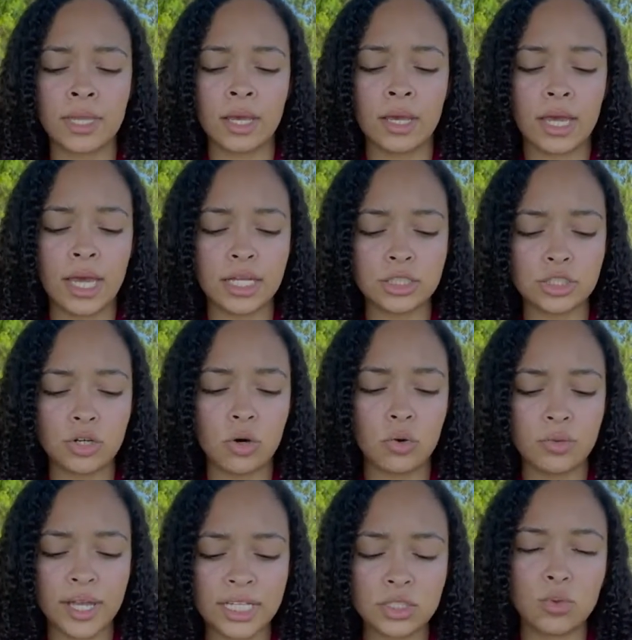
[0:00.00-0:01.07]
and so
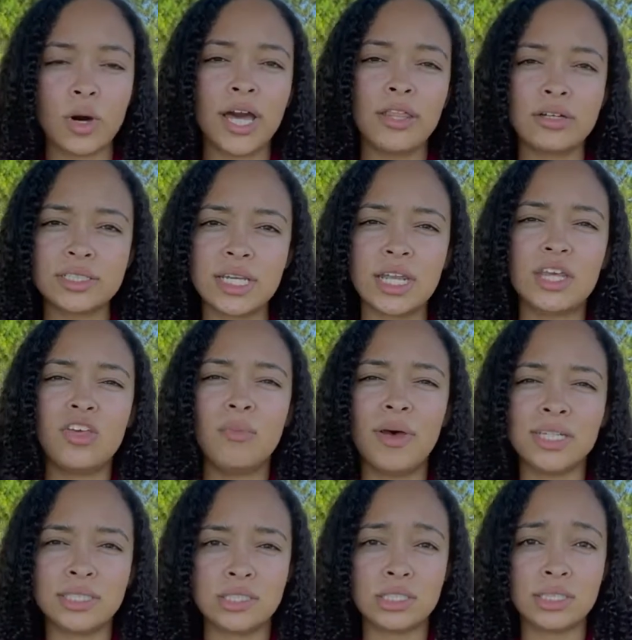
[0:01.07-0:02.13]
that's why they're sending you
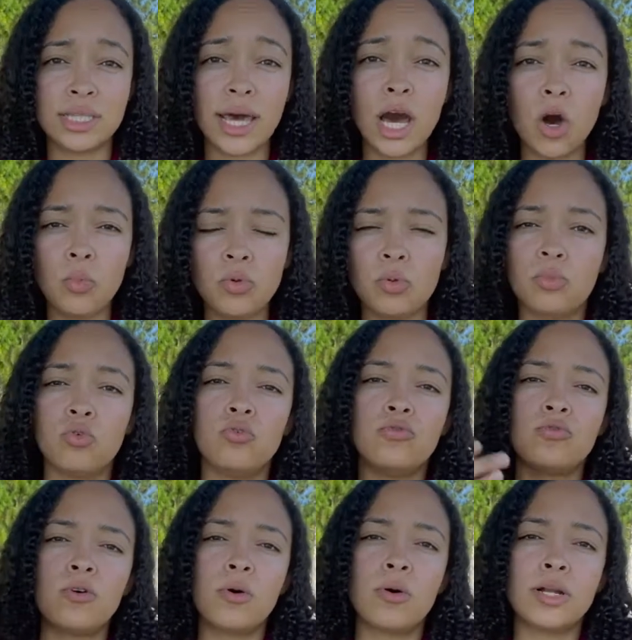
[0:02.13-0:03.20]
messages to help you move
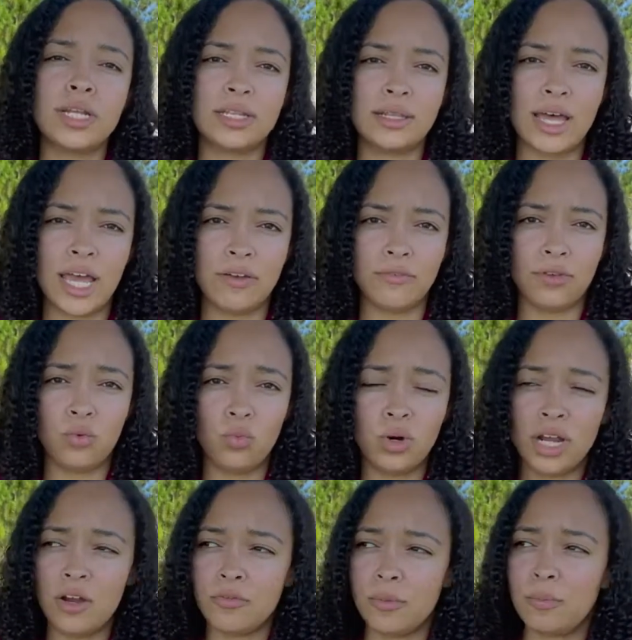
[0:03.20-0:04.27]
forward in life and
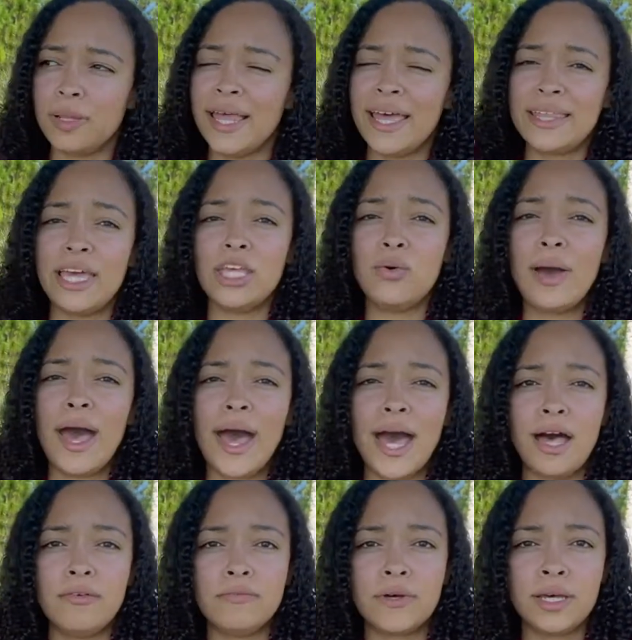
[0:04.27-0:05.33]
whatever plan that you
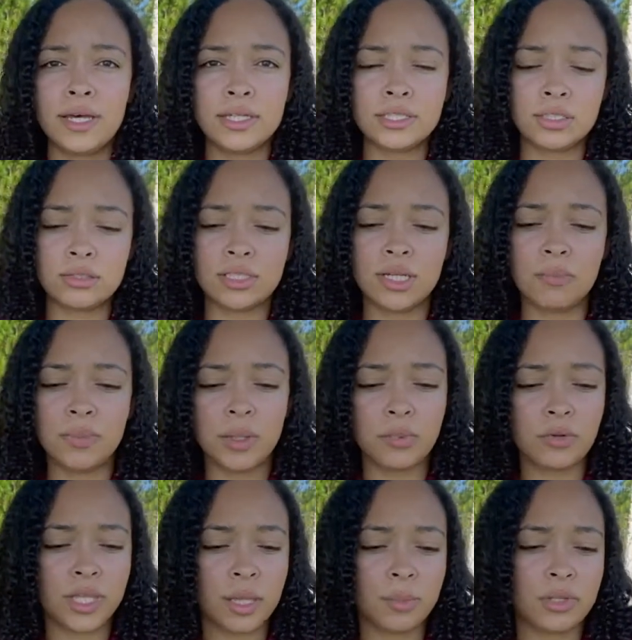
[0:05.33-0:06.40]
have. So some
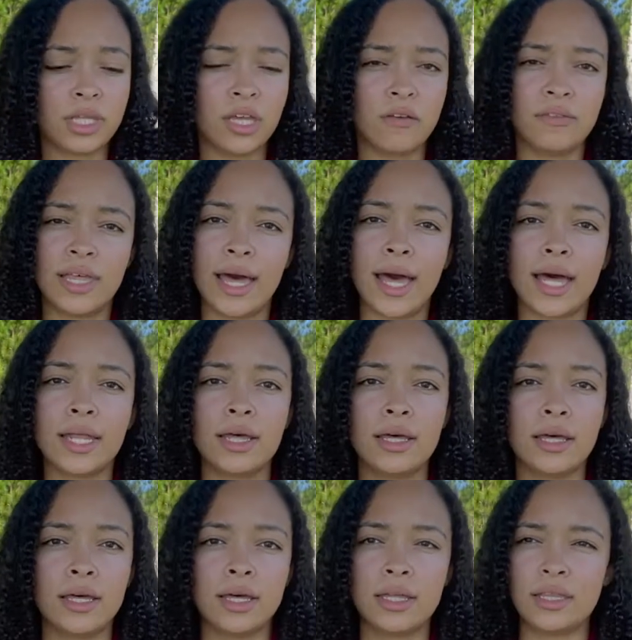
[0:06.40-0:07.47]
people, they believe that
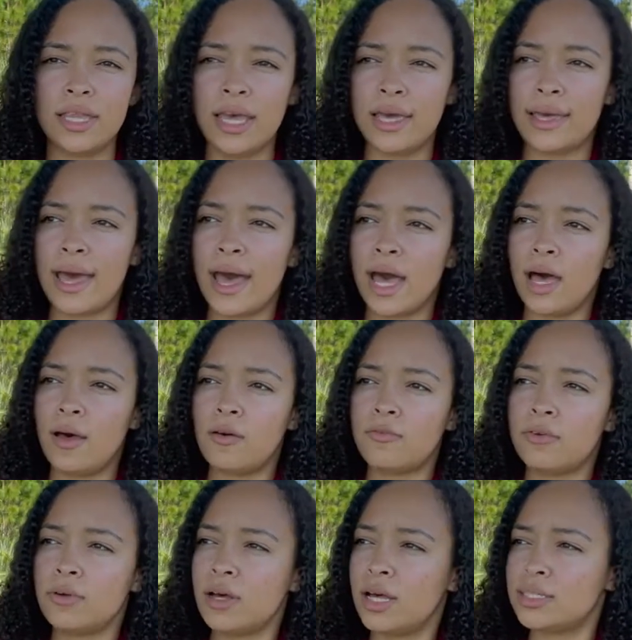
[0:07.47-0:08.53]
they have
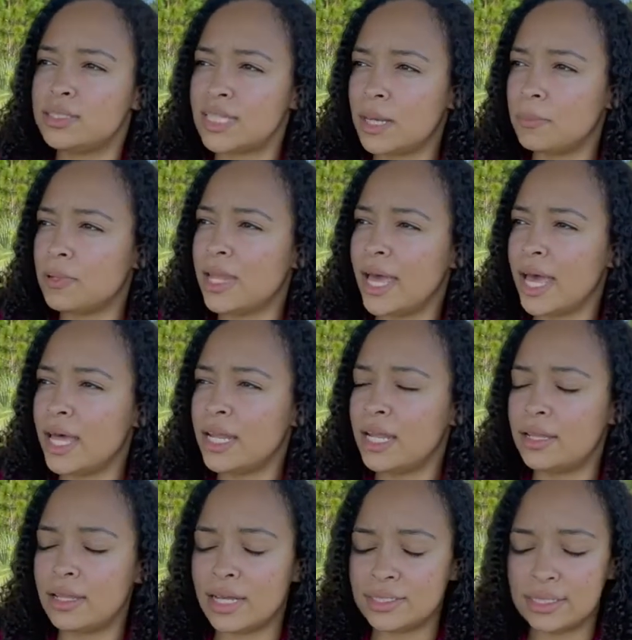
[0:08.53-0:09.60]
a set plan
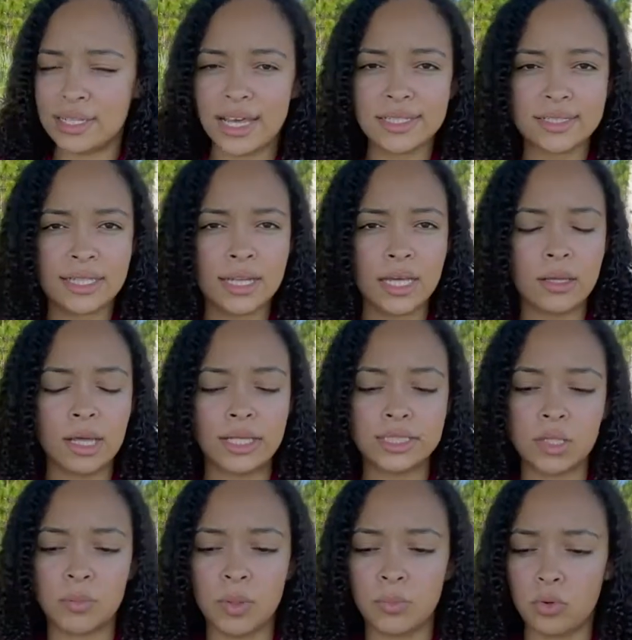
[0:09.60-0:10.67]
and that's a destiny, and
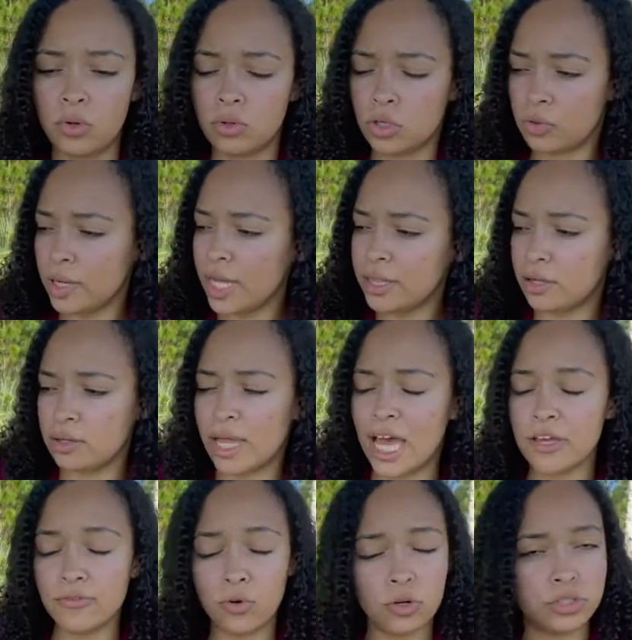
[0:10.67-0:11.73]
some people create their
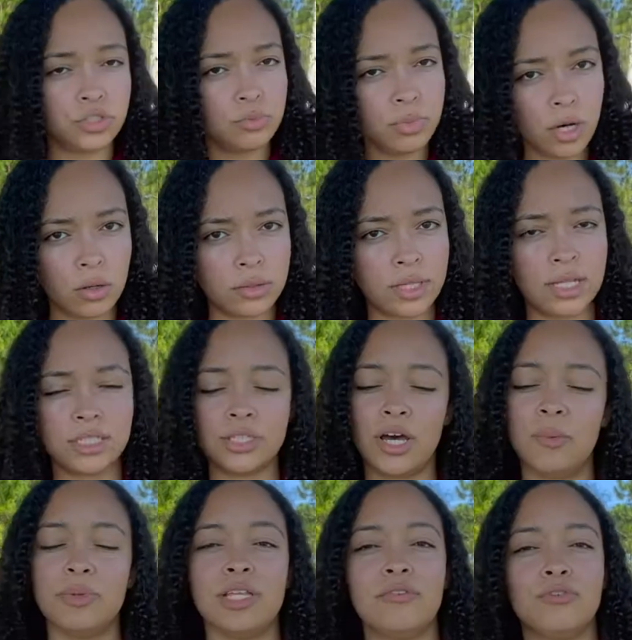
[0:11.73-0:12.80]
life or do both. And so
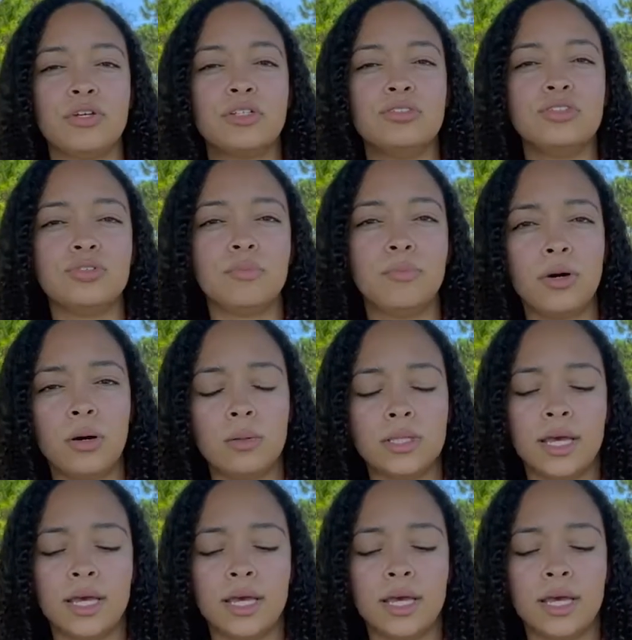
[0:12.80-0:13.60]
I believe you can do both,